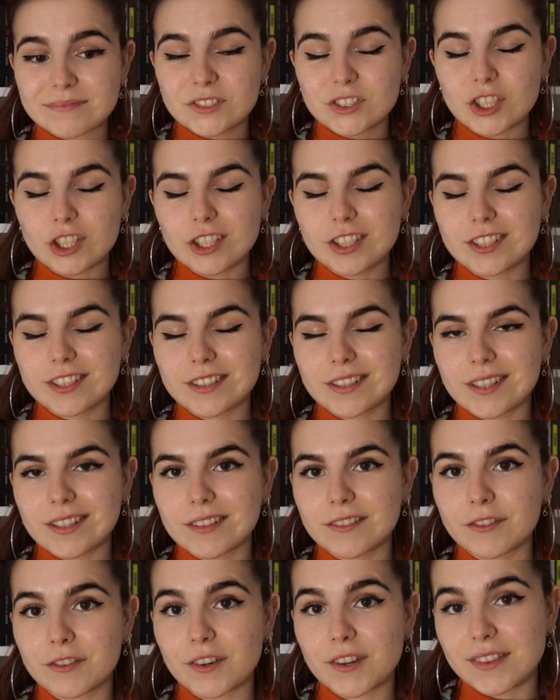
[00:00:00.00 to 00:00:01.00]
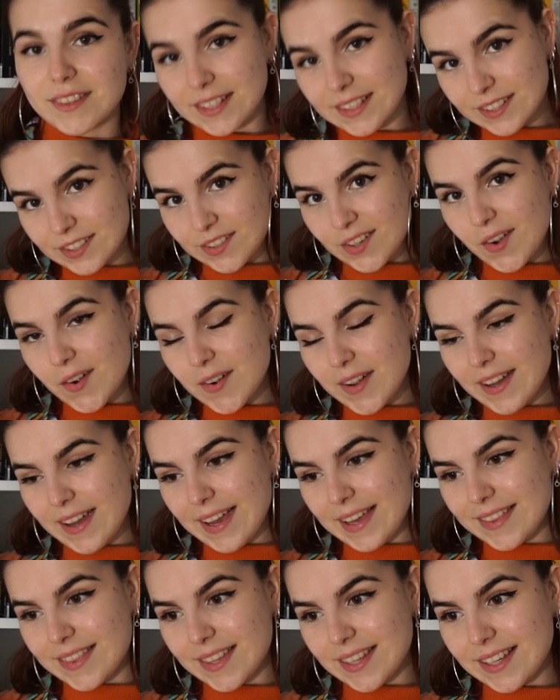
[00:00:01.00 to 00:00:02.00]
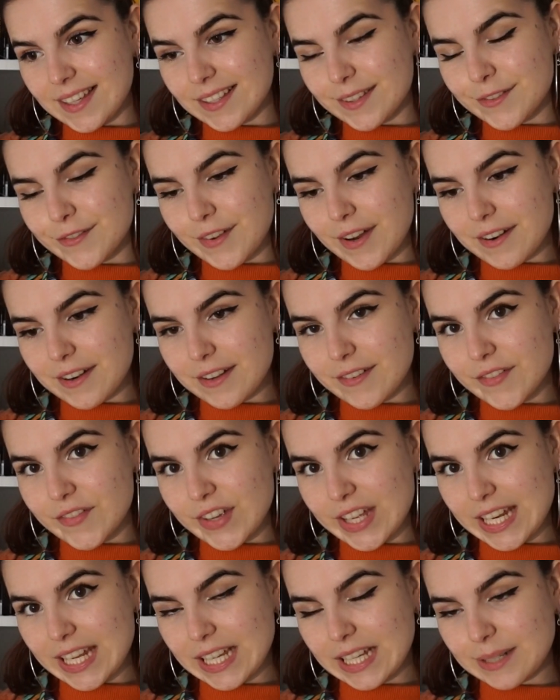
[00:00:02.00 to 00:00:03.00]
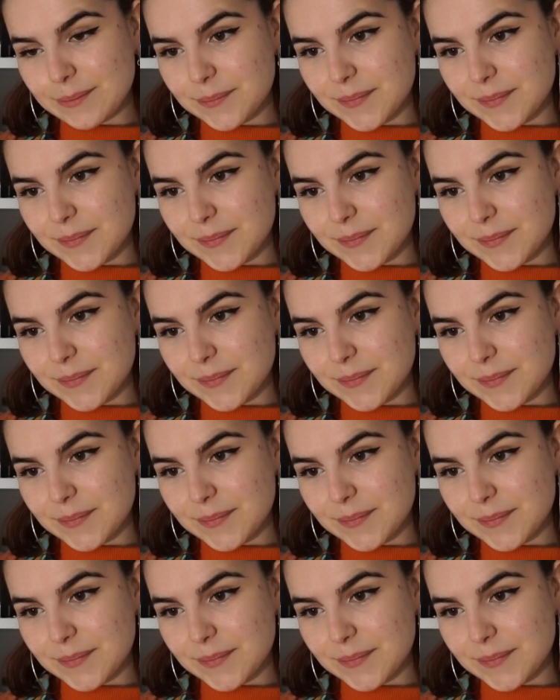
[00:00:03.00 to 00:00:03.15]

Just for this song, I think it's very fitting.